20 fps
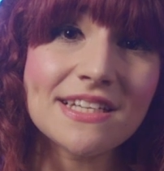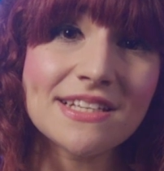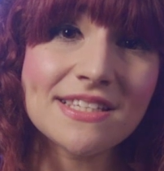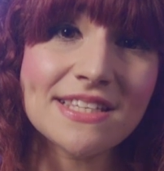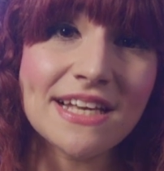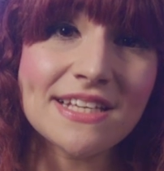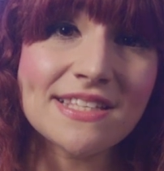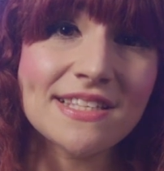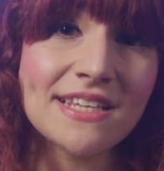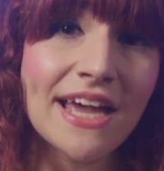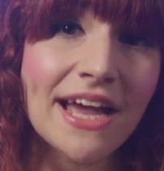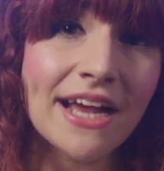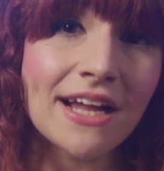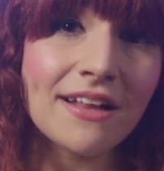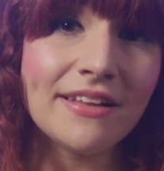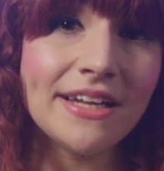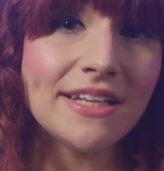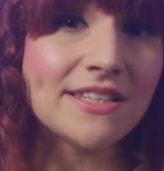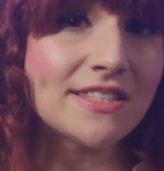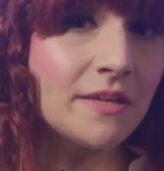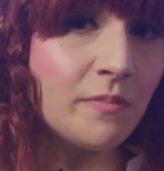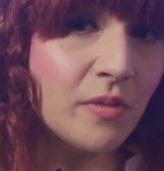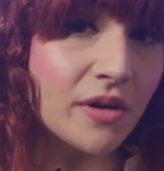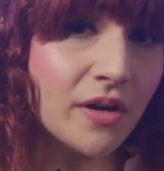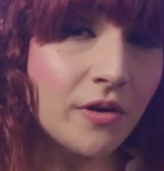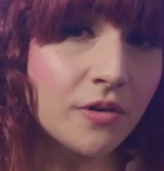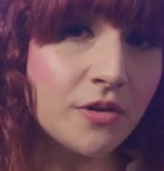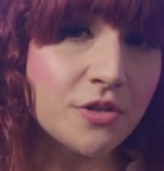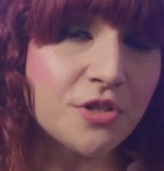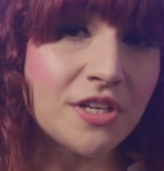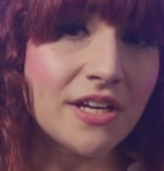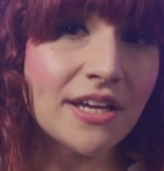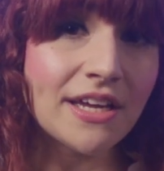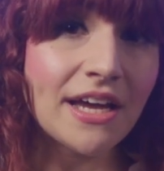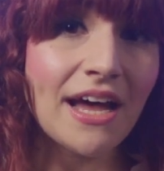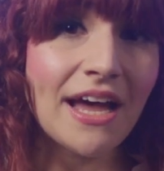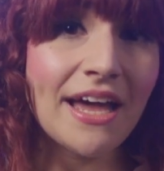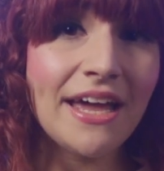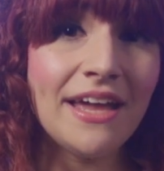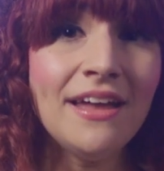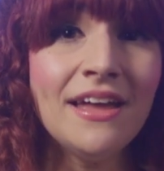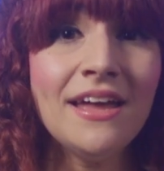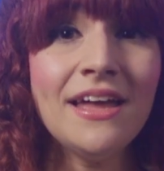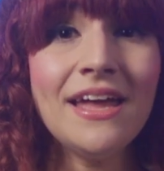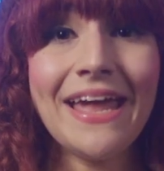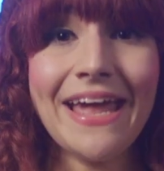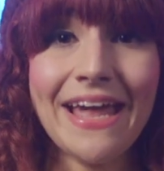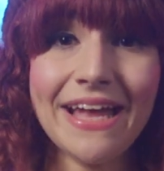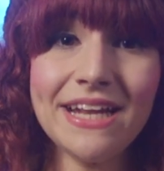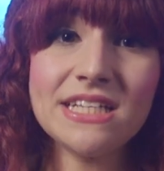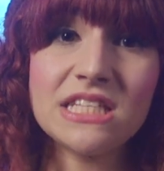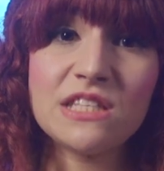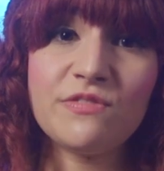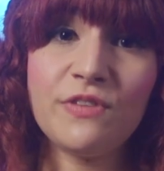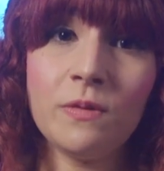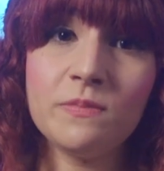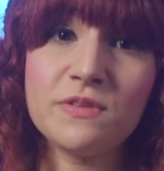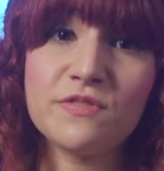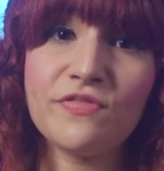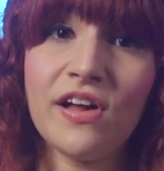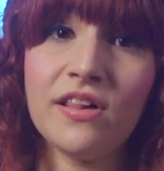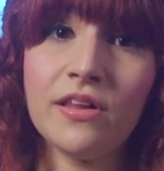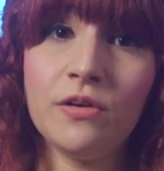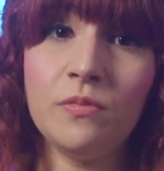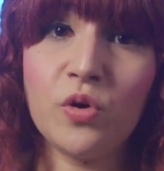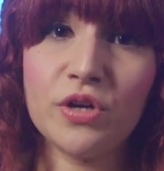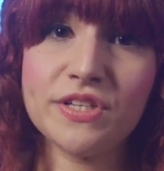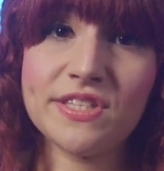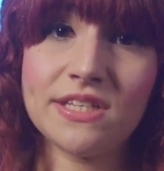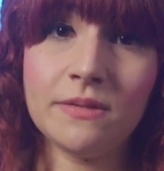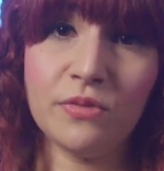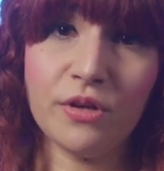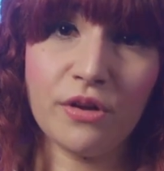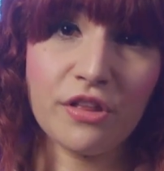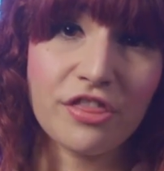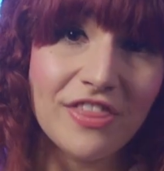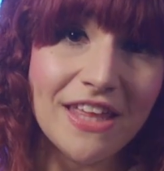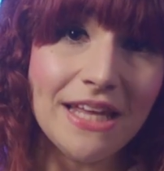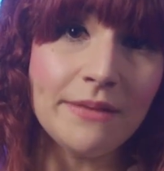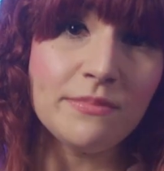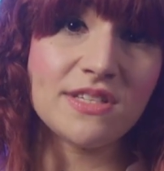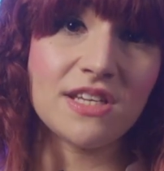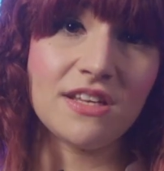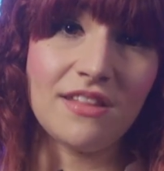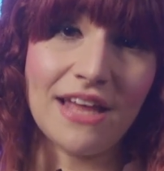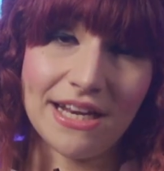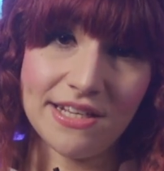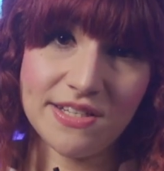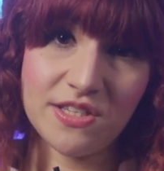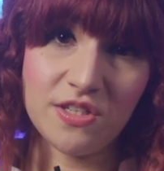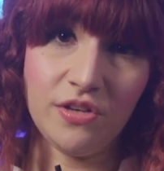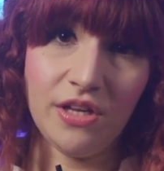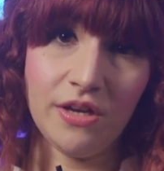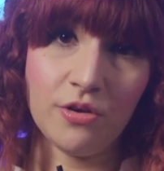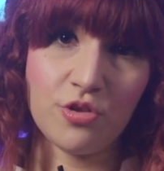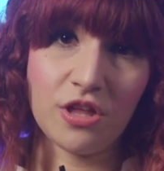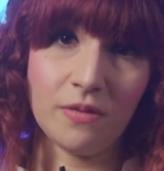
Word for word: success and accolades than Makoto Shinkai, and his films follow more similar themes to that of Studio